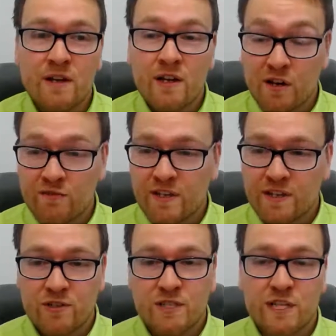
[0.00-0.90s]
of the
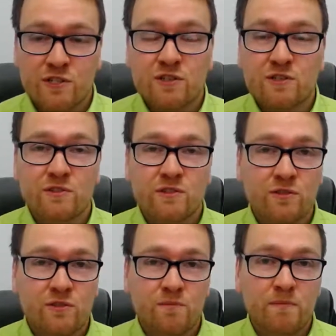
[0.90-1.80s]
transaction
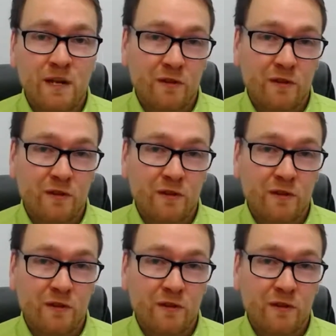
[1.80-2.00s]
to pay off the